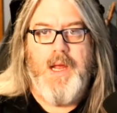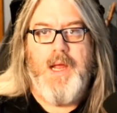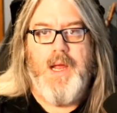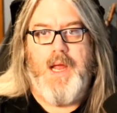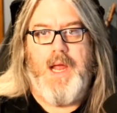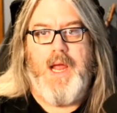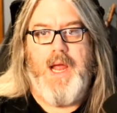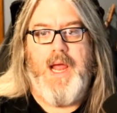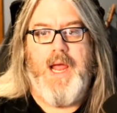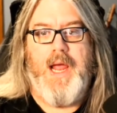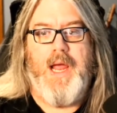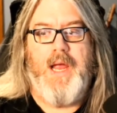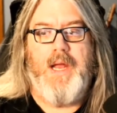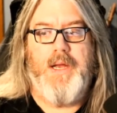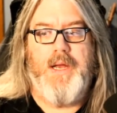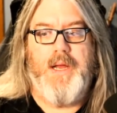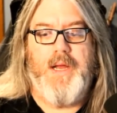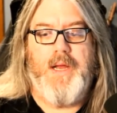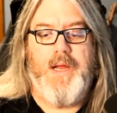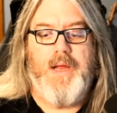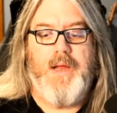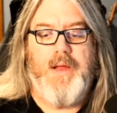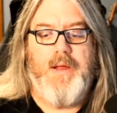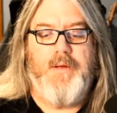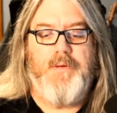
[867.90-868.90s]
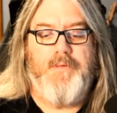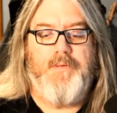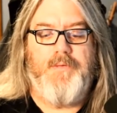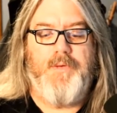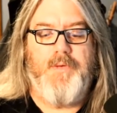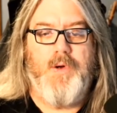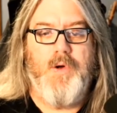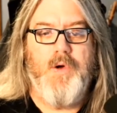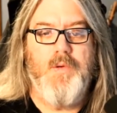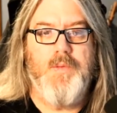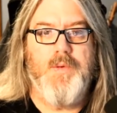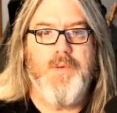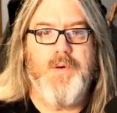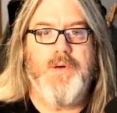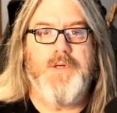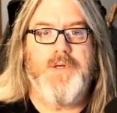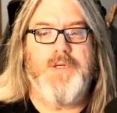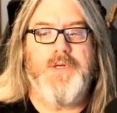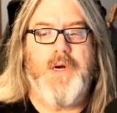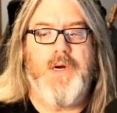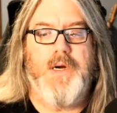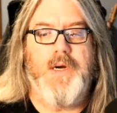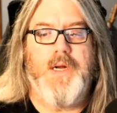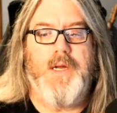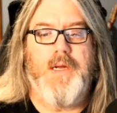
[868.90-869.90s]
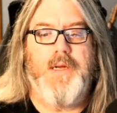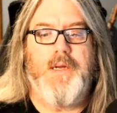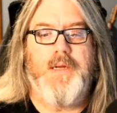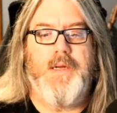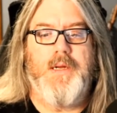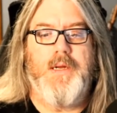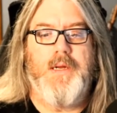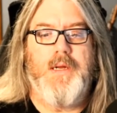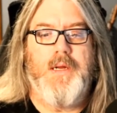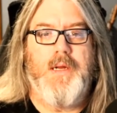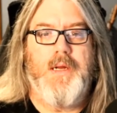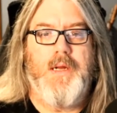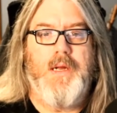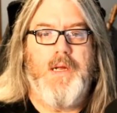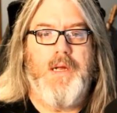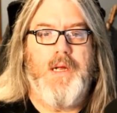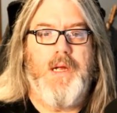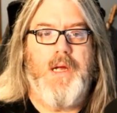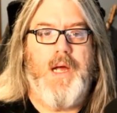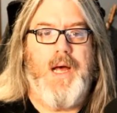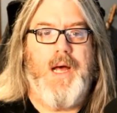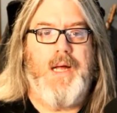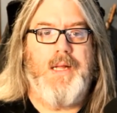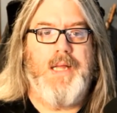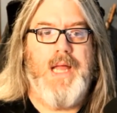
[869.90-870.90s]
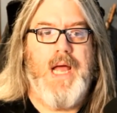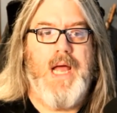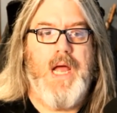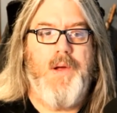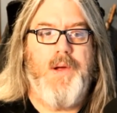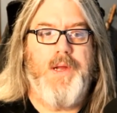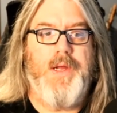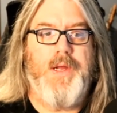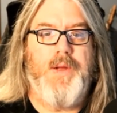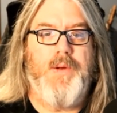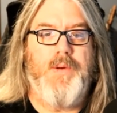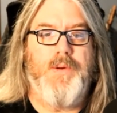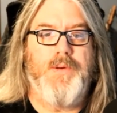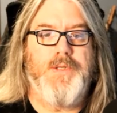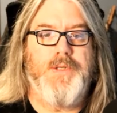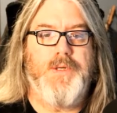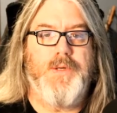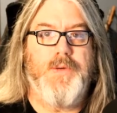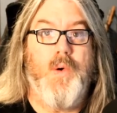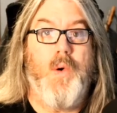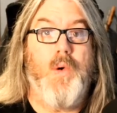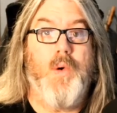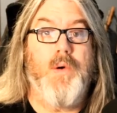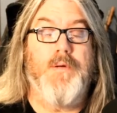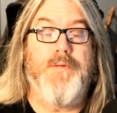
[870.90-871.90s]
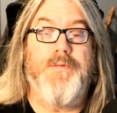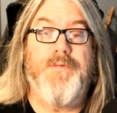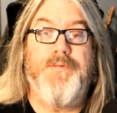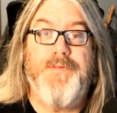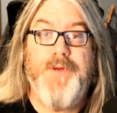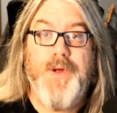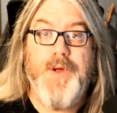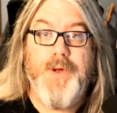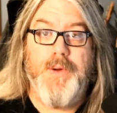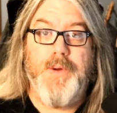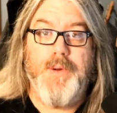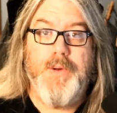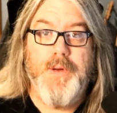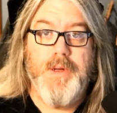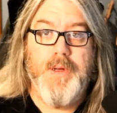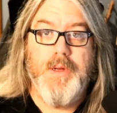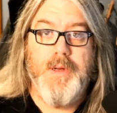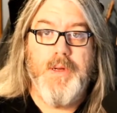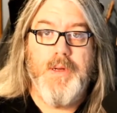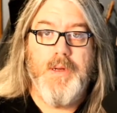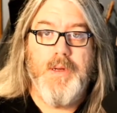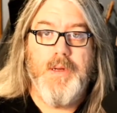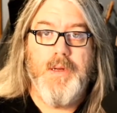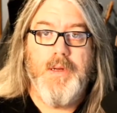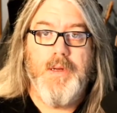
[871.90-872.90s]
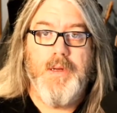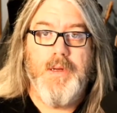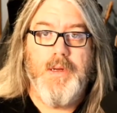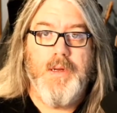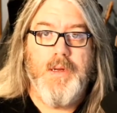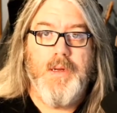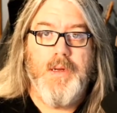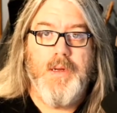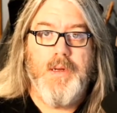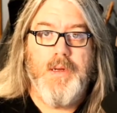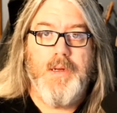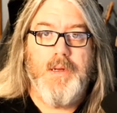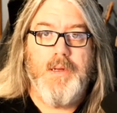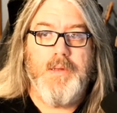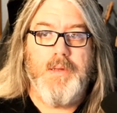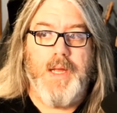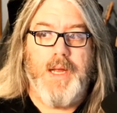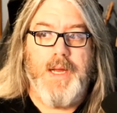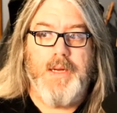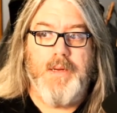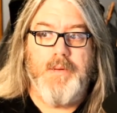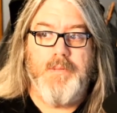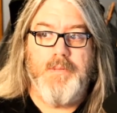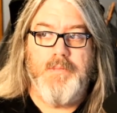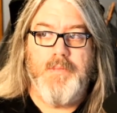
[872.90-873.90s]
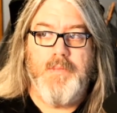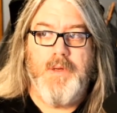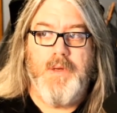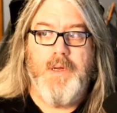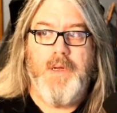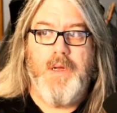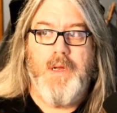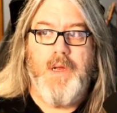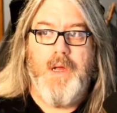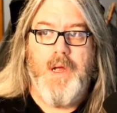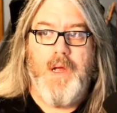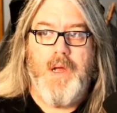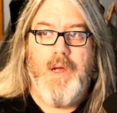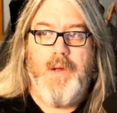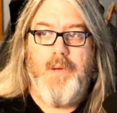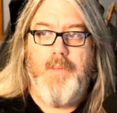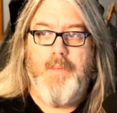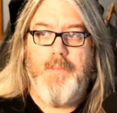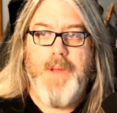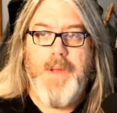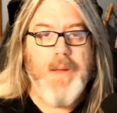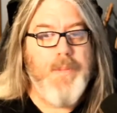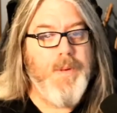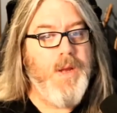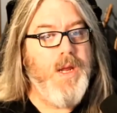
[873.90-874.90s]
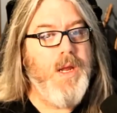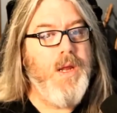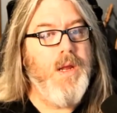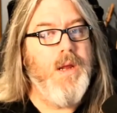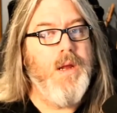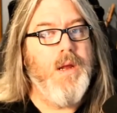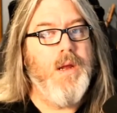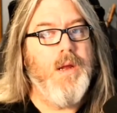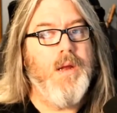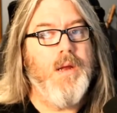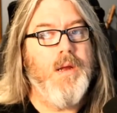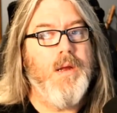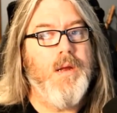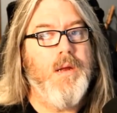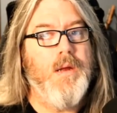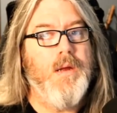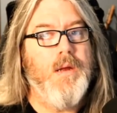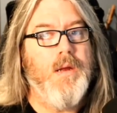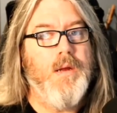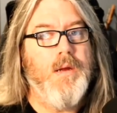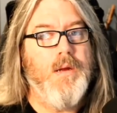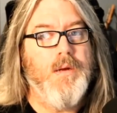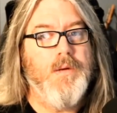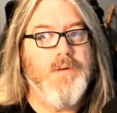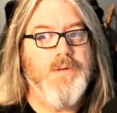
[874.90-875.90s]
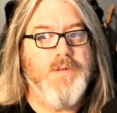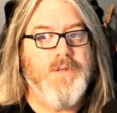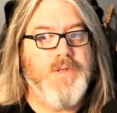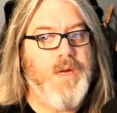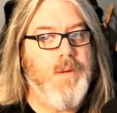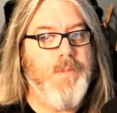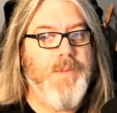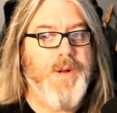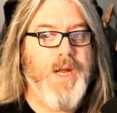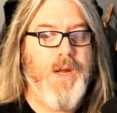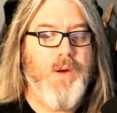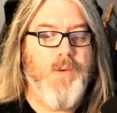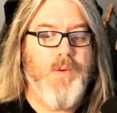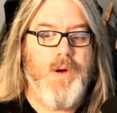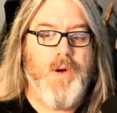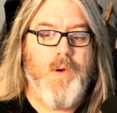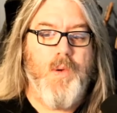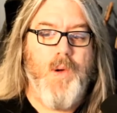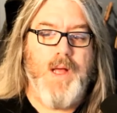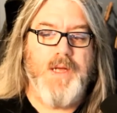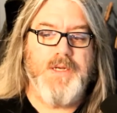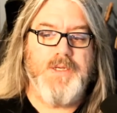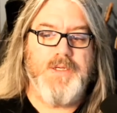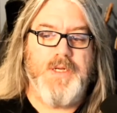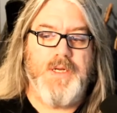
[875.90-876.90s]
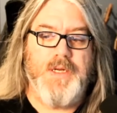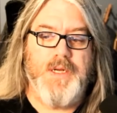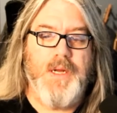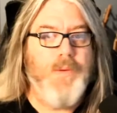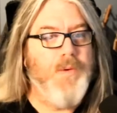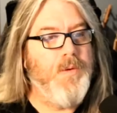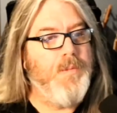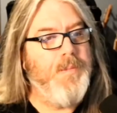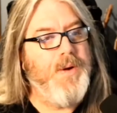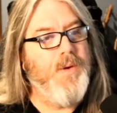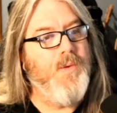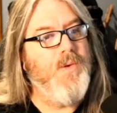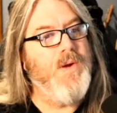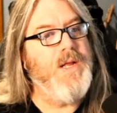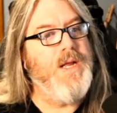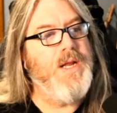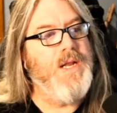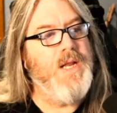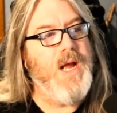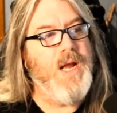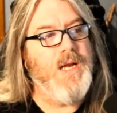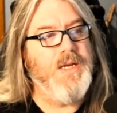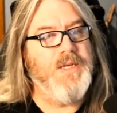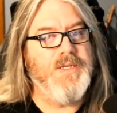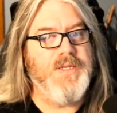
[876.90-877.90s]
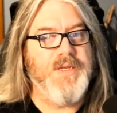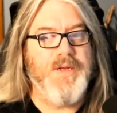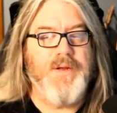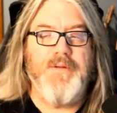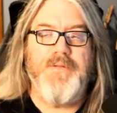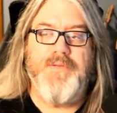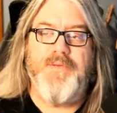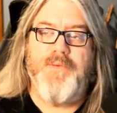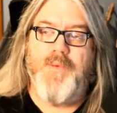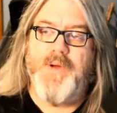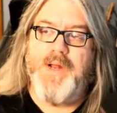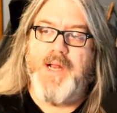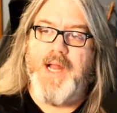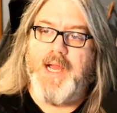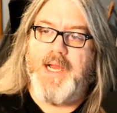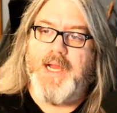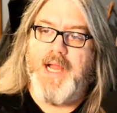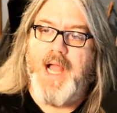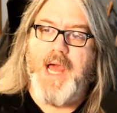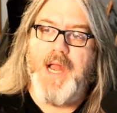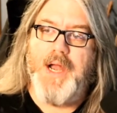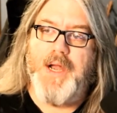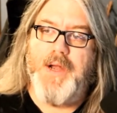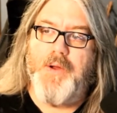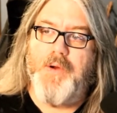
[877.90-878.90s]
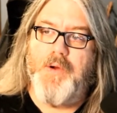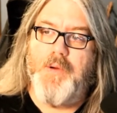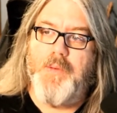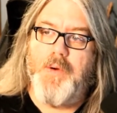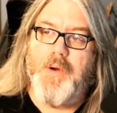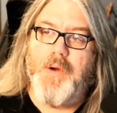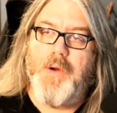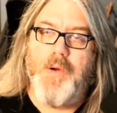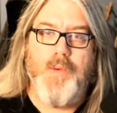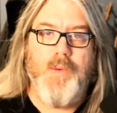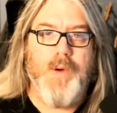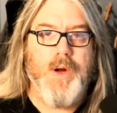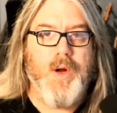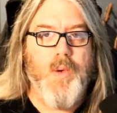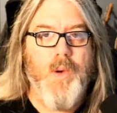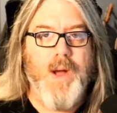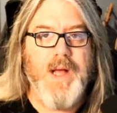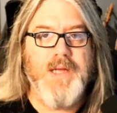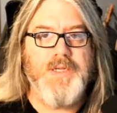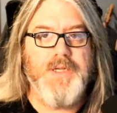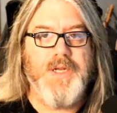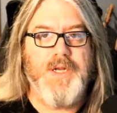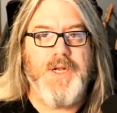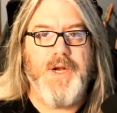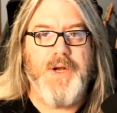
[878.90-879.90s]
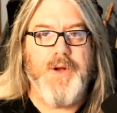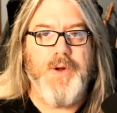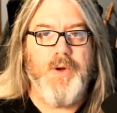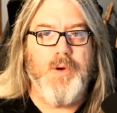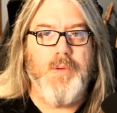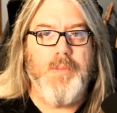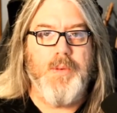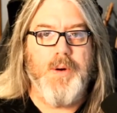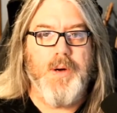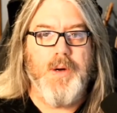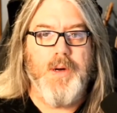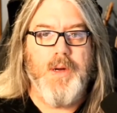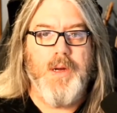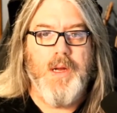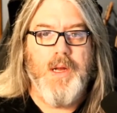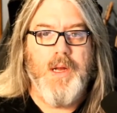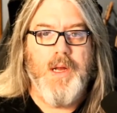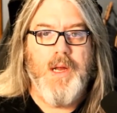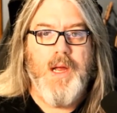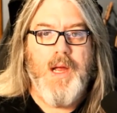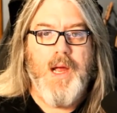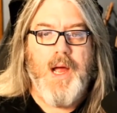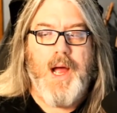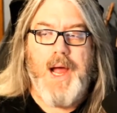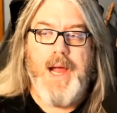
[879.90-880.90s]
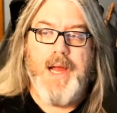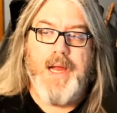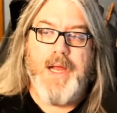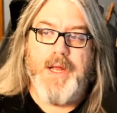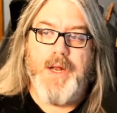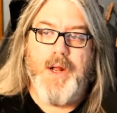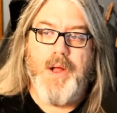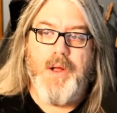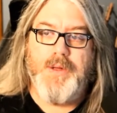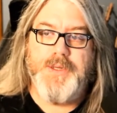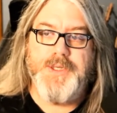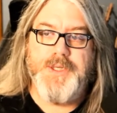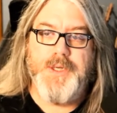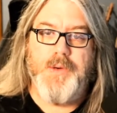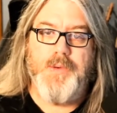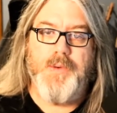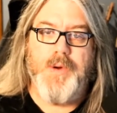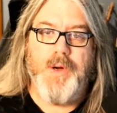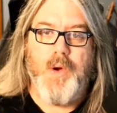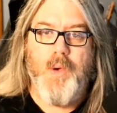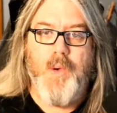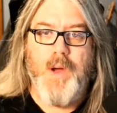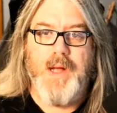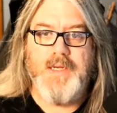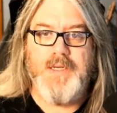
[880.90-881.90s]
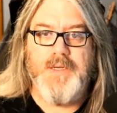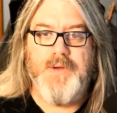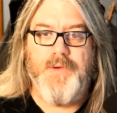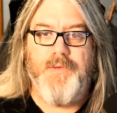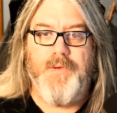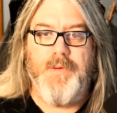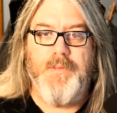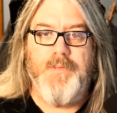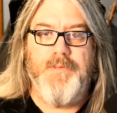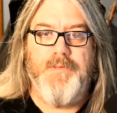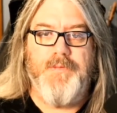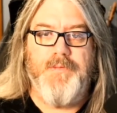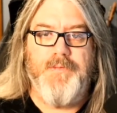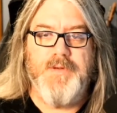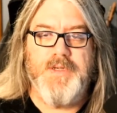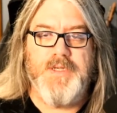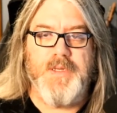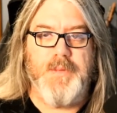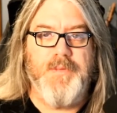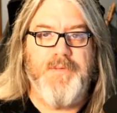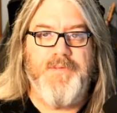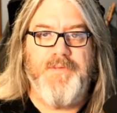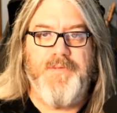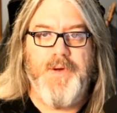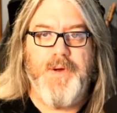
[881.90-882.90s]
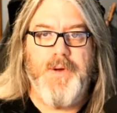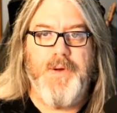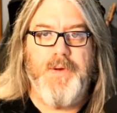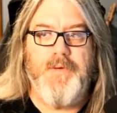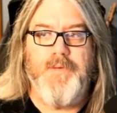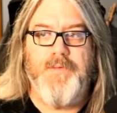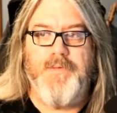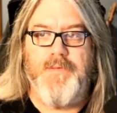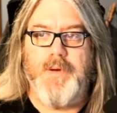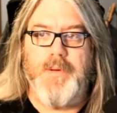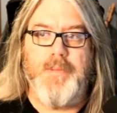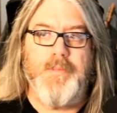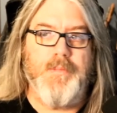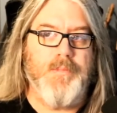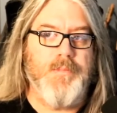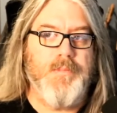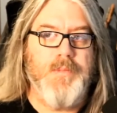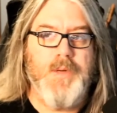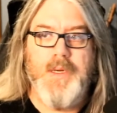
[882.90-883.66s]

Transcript: And if Uber started allowing you to order food, like maybe somebody requested, it would be really nice if when I got an Uber or requested an Uber, I could also request from some food from